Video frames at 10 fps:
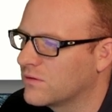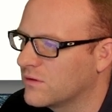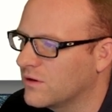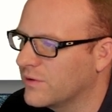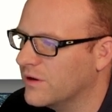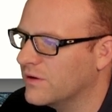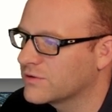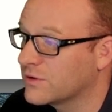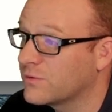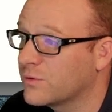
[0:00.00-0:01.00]
There we go.
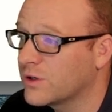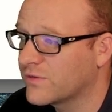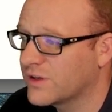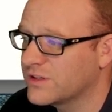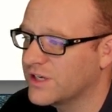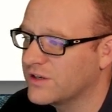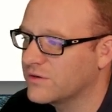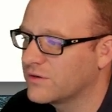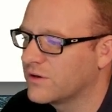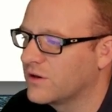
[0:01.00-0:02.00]
So it would have continued.